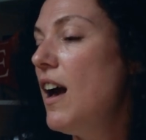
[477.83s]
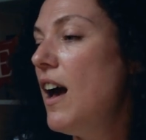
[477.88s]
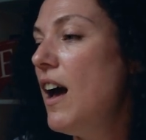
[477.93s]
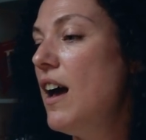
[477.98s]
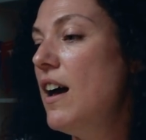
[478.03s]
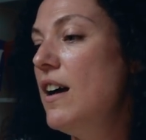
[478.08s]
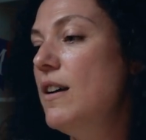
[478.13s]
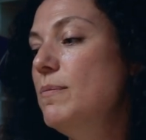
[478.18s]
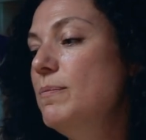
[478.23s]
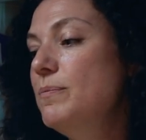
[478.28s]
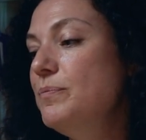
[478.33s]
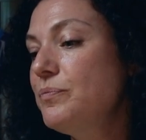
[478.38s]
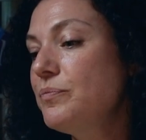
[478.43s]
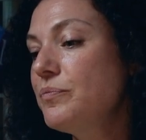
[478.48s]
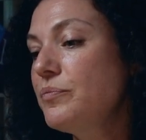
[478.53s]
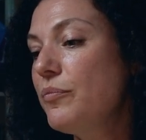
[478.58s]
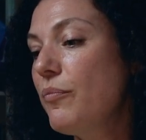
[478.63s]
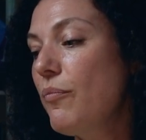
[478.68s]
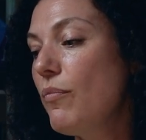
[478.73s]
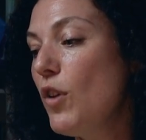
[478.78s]

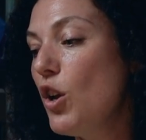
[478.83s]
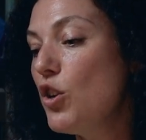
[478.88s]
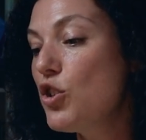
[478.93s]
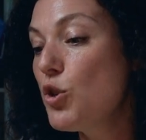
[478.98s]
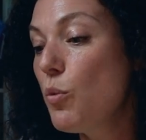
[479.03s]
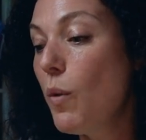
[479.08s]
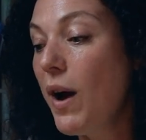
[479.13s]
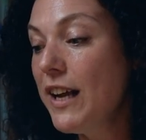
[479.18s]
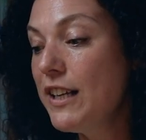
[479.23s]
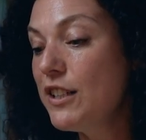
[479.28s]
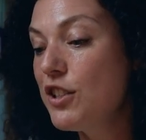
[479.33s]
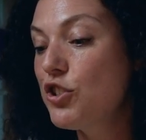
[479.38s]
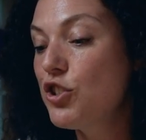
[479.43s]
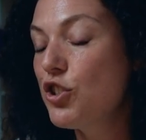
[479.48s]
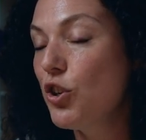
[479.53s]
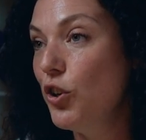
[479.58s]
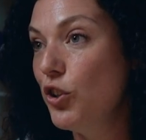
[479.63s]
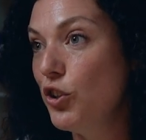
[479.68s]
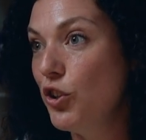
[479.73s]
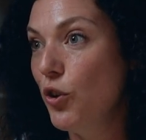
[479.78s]
So I'd
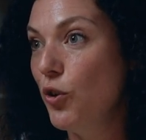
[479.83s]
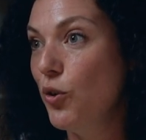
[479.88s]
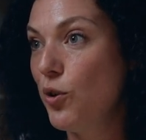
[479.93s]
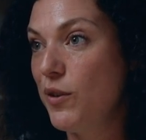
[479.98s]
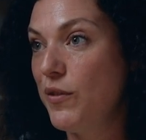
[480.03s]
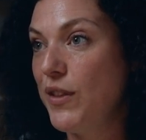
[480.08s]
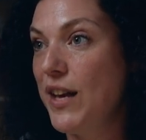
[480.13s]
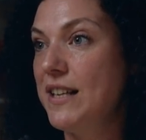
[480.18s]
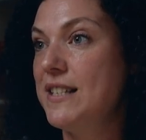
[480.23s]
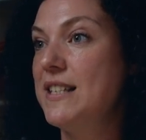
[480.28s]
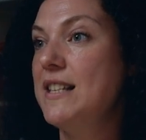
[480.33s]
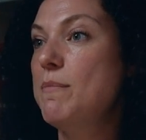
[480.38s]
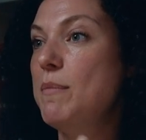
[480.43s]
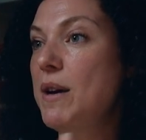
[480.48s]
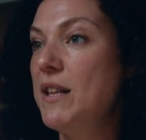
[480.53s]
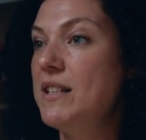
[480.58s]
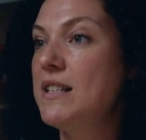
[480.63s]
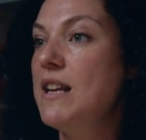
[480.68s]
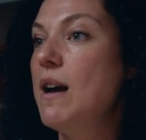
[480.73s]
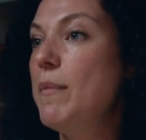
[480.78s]
done all of that. So then
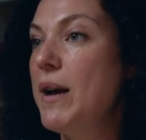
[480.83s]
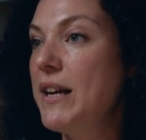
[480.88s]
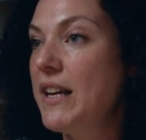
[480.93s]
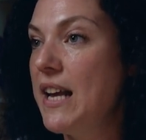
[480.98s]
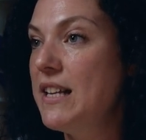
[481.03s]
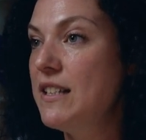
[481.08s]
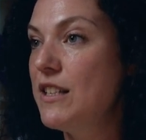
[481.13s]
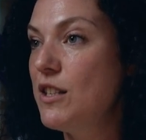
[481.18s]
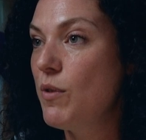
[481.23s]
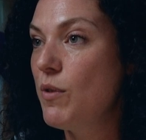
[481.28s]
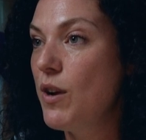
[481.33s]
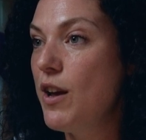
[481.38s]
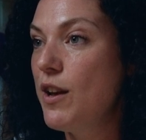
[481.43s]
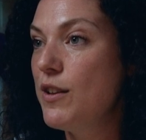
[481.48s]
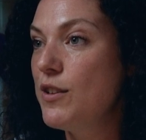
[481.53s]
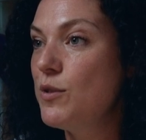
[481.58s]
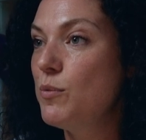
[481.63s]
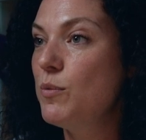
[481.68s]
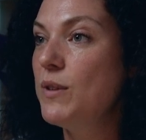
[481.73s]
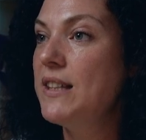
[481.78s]
by the time I get
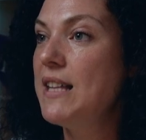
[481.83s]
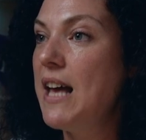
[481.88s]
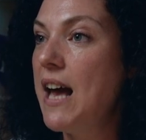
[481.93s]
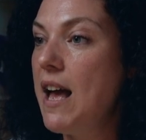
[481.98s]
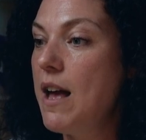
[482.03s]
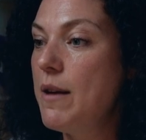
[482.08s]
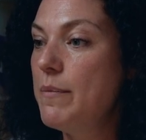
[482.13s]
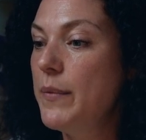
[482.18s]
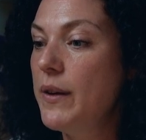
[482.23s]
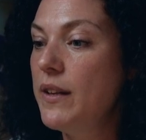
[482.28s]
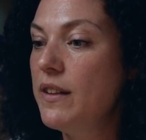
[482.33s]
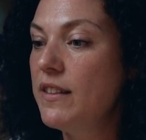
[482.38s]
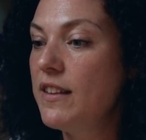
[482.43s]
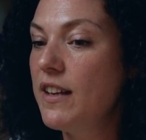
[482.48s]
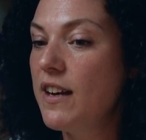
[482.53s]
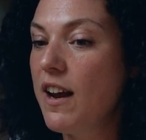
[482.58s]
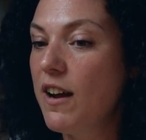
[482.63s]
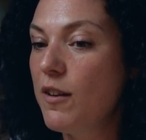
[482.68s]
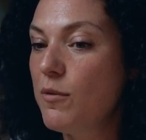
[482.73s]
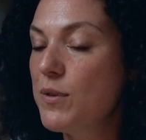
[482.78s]
rehearsal with them,
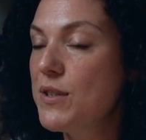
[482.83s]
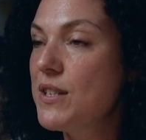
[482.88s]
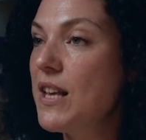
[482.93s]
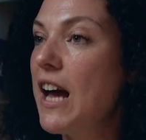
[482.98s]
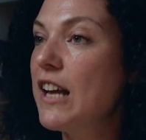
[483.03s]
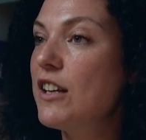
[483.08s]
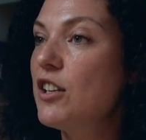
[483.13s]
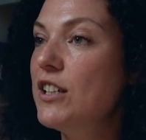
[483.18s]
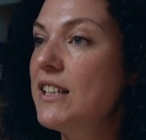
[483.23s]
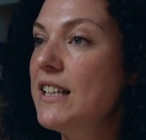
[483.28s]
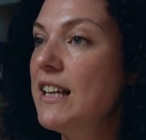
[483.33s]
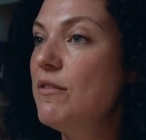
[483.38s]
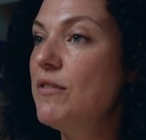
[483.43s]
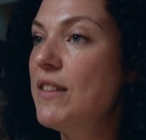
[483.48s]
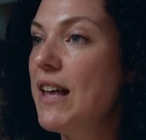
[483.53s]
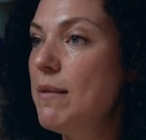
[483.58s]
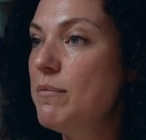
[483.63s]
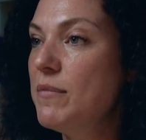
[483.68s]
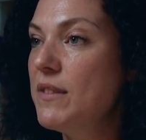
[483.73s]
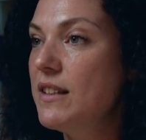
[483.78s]
then I could give
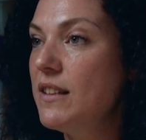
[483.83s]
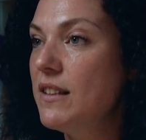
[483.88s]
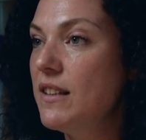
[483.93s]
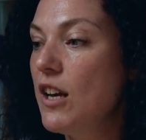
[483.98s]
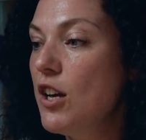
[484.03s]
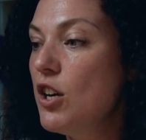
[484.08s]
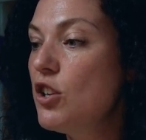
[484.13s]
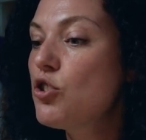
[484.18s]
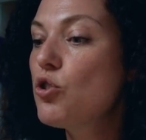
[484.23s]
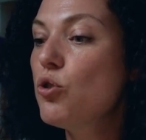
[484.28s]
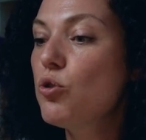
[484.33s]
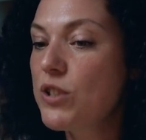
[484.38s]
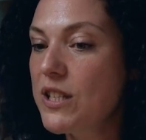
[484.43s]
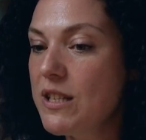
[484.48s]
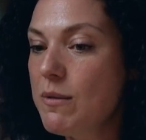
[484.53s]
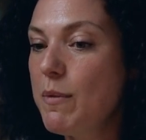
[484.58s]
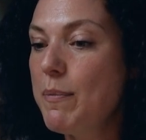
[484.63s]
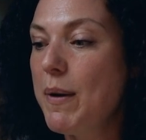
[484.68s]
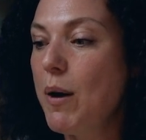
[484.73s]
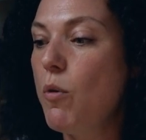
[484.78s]
them, talk to
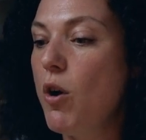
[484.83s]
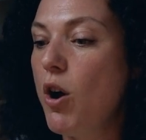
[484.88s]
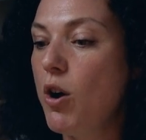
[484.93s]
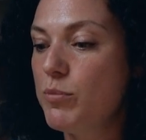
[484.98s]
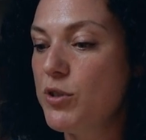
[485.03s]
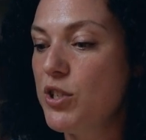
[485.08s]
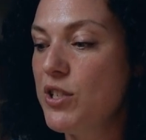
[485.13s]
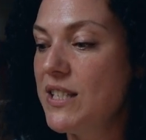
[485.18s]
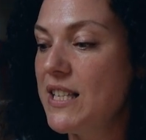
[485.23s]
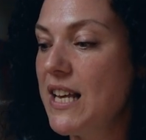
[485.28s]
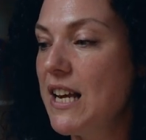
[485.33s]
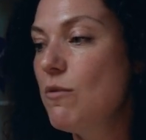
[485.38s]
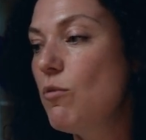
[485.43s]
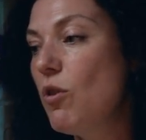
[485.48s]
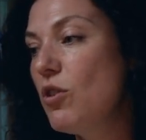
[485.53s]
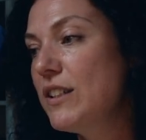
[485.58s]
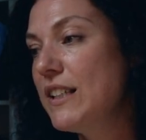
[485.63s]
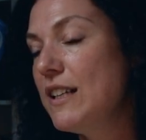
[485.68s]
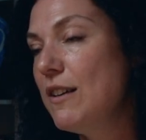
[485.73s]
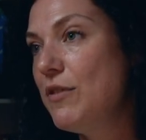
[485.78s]
them about what options they
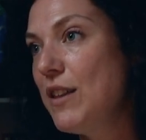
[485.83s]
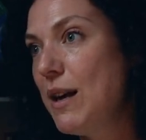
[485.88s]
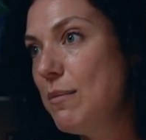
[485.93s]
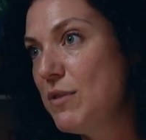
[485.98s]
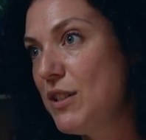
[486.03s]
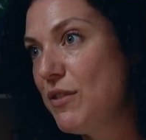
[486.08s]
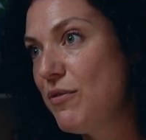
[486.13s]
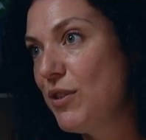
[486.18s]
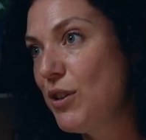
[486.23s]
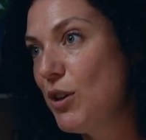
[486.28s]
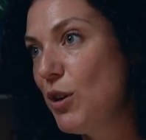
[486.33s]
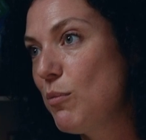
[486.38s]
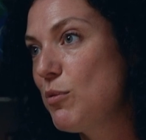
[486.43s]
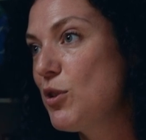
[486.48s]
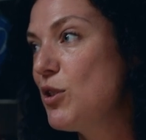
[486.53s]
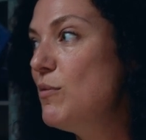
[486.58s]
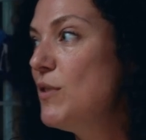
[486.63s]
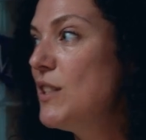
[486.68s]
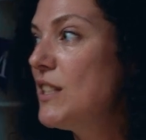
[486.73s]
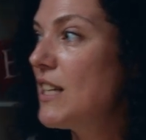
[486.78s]
want, give them different
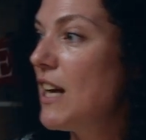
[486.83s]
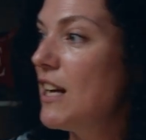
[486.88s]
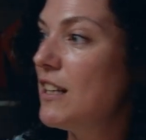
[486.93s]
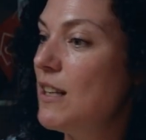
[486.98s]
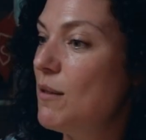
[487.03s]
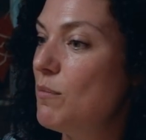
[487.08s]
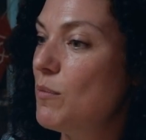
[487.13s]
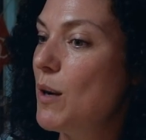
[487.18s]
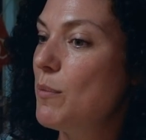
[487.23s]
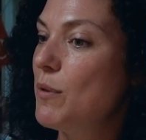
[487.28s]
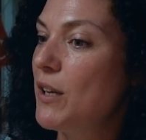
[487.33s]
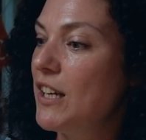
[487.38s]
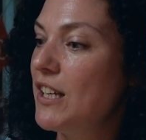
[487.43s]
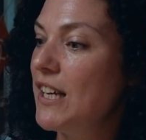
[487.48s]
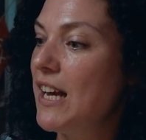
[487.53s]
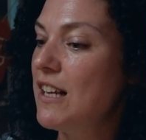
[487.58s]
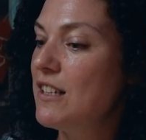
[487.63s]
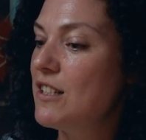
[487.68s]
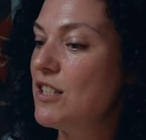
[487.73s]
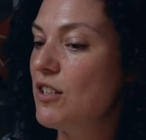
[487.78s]
options, tell them where we're going
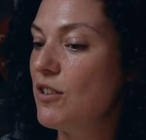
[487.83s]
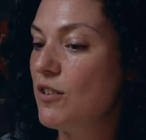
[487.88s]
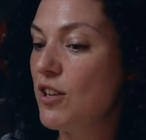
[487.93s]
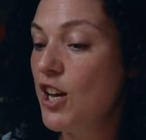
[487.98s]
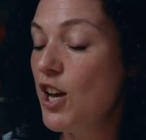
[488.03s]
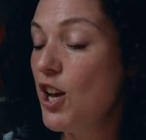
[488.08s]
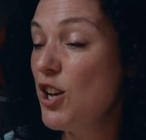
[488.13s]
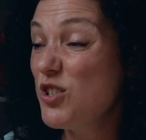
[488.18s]
to get to.